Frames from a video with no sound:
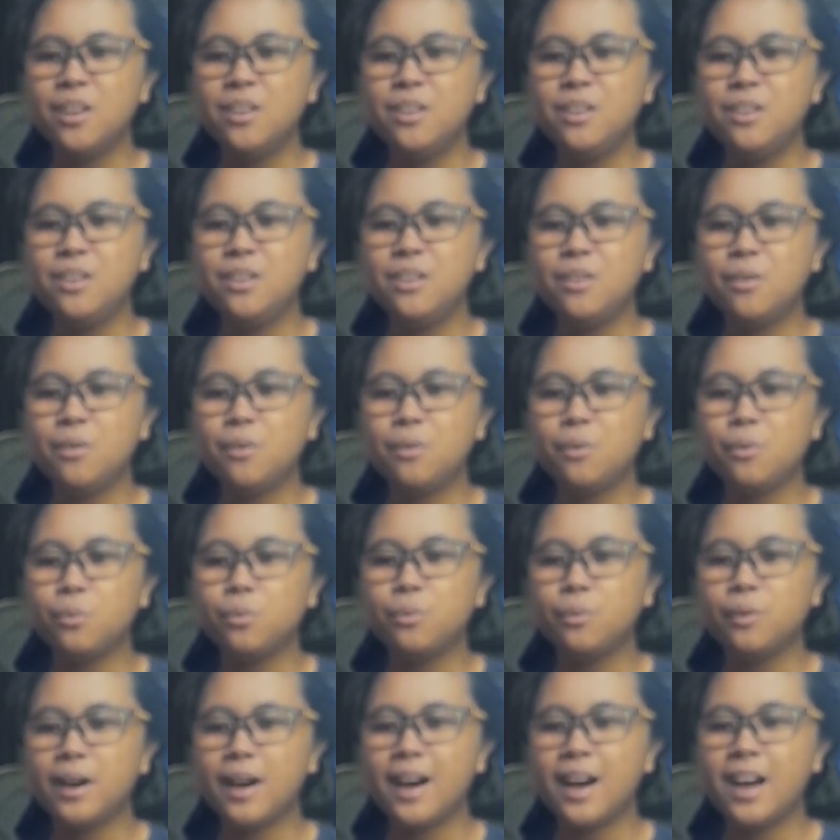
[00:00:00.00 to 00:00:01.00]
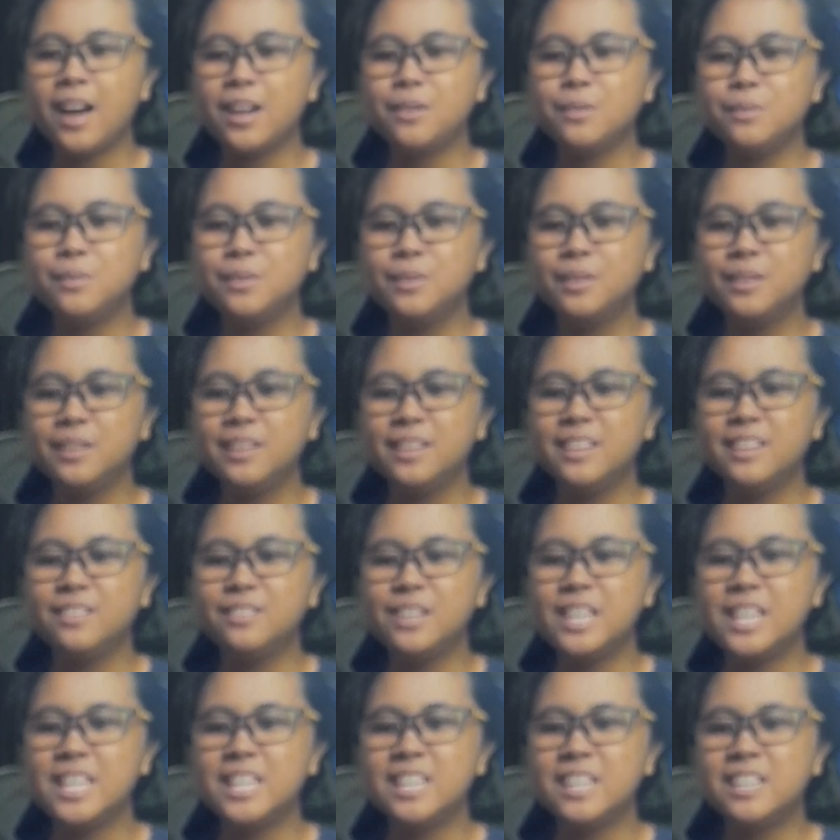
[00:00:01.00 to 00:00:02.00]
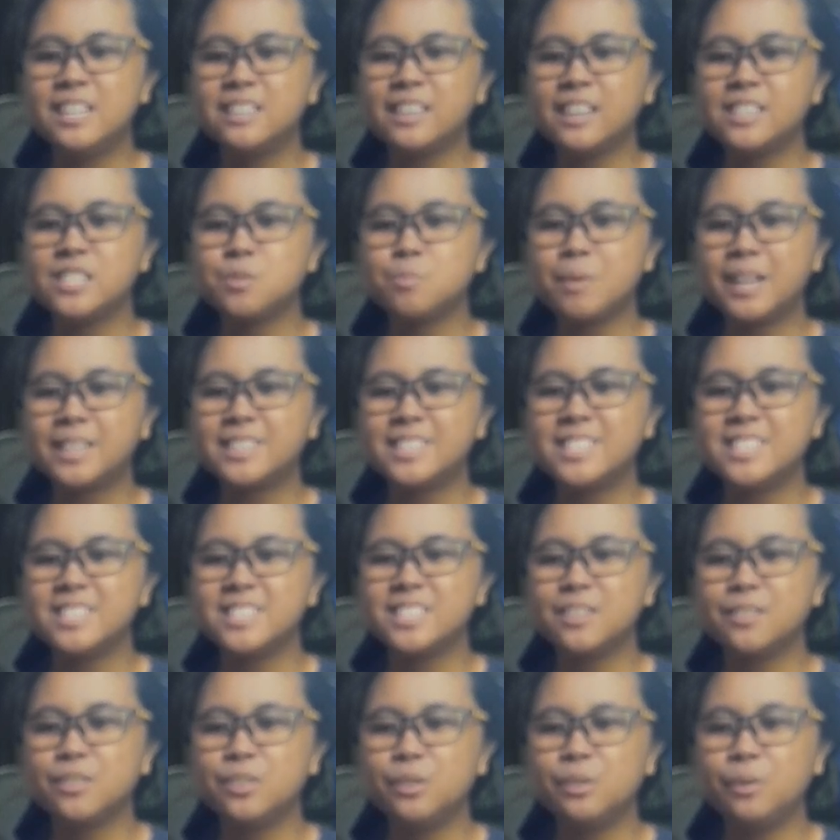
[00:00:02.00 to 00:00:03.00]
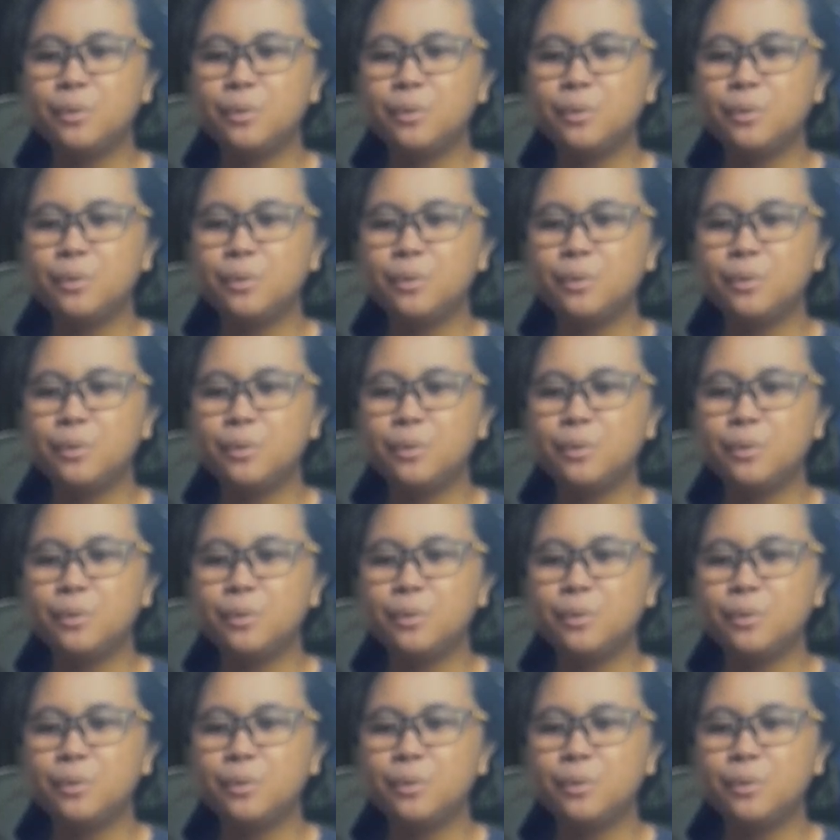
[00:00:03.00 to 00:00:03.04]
No, really didn't expect this.